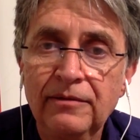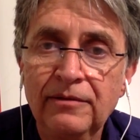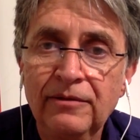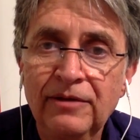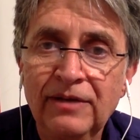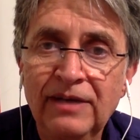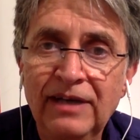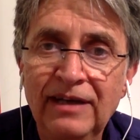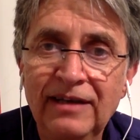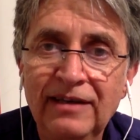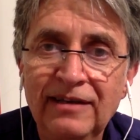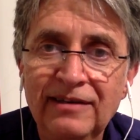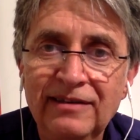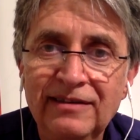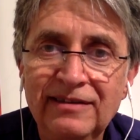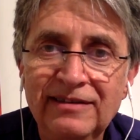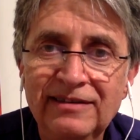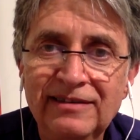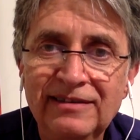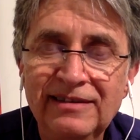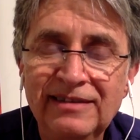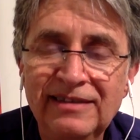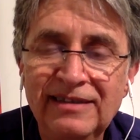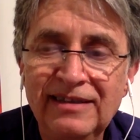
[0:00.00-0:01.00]
Okay,
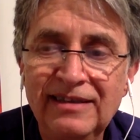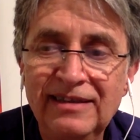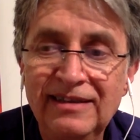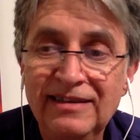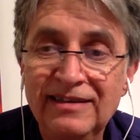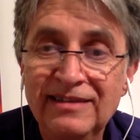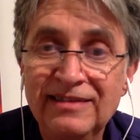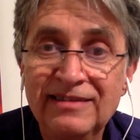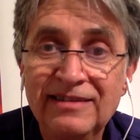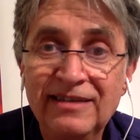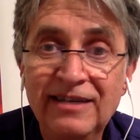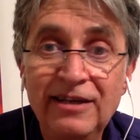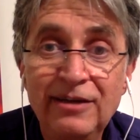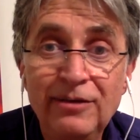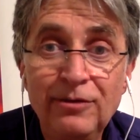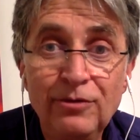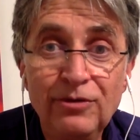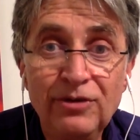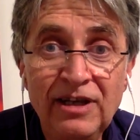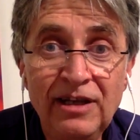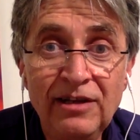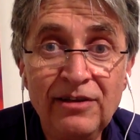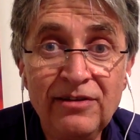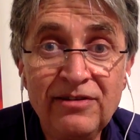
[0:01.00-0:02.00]
stay in
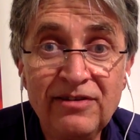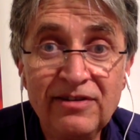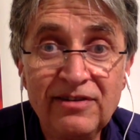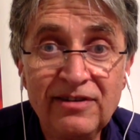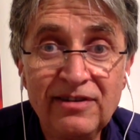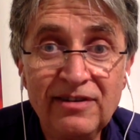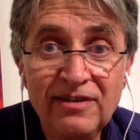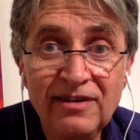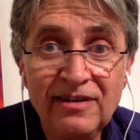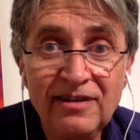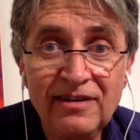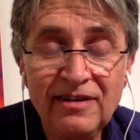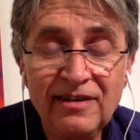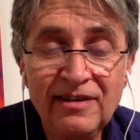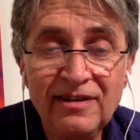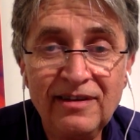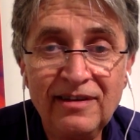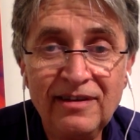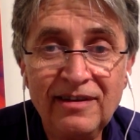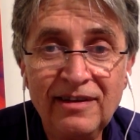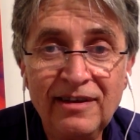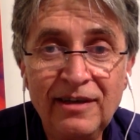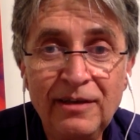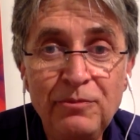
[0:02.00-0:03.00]
good health,
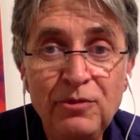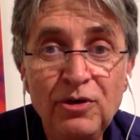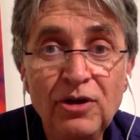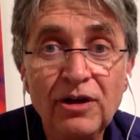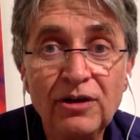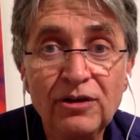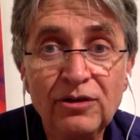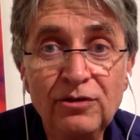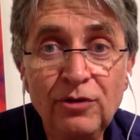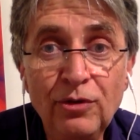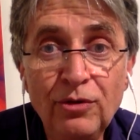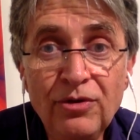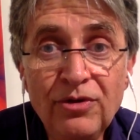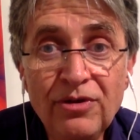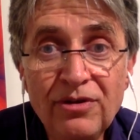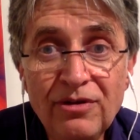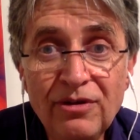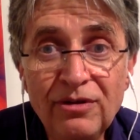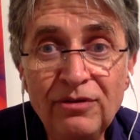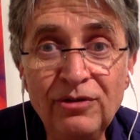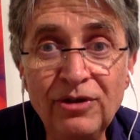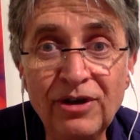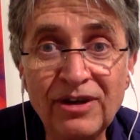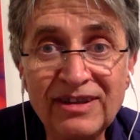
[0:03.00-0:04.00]
keep your
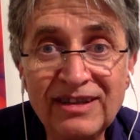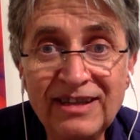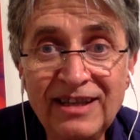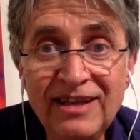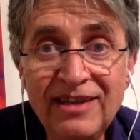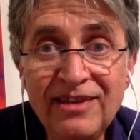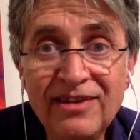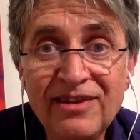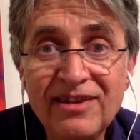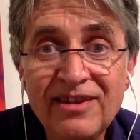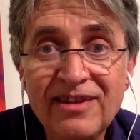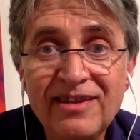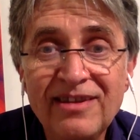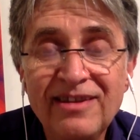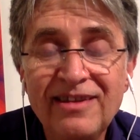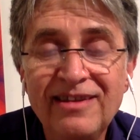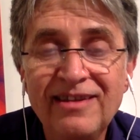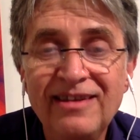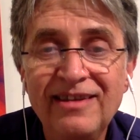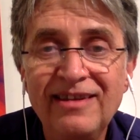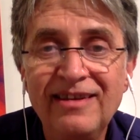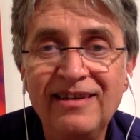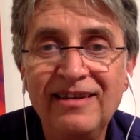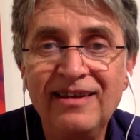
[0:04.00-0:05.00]
teeth,
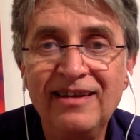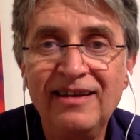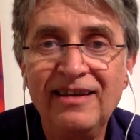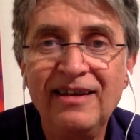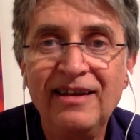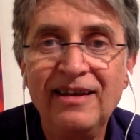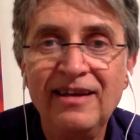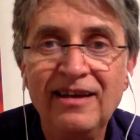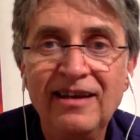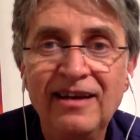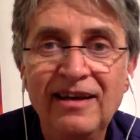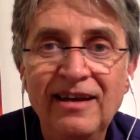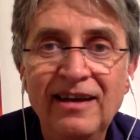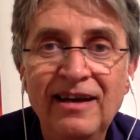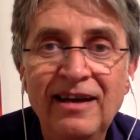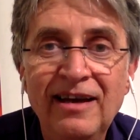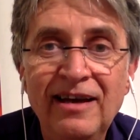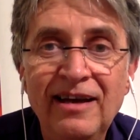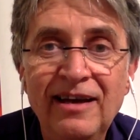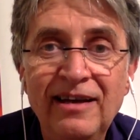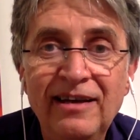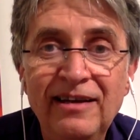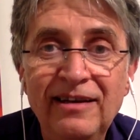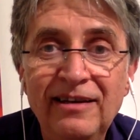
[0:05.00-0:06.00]

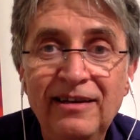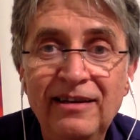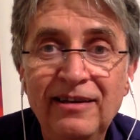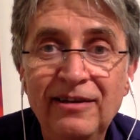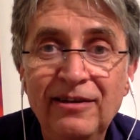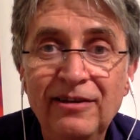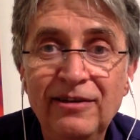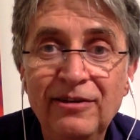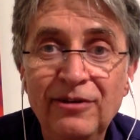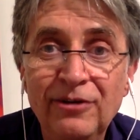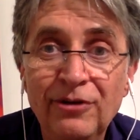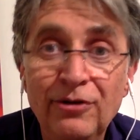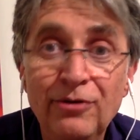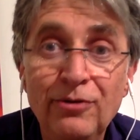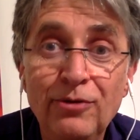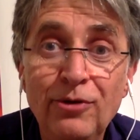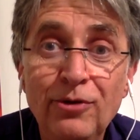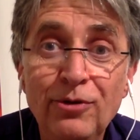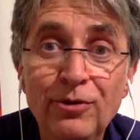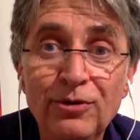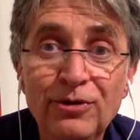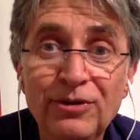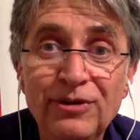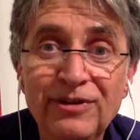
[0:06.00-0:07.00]
and grow
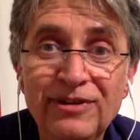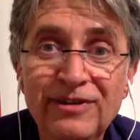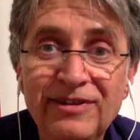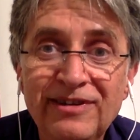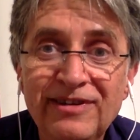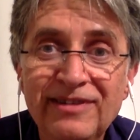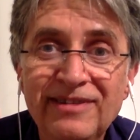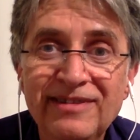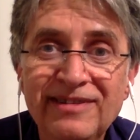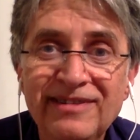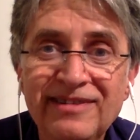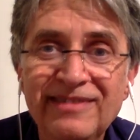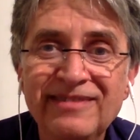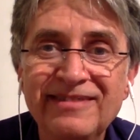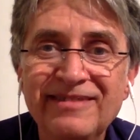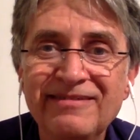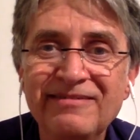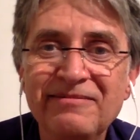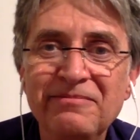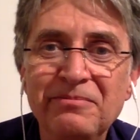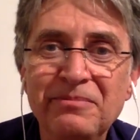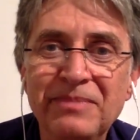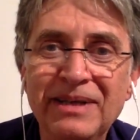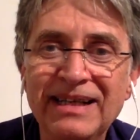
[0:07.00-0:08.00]
old.
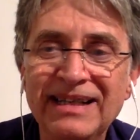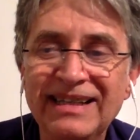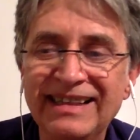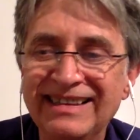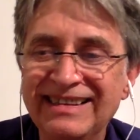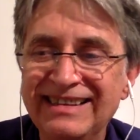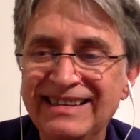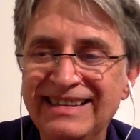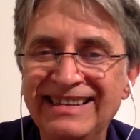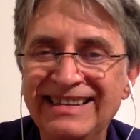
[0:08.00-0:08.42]
Bye.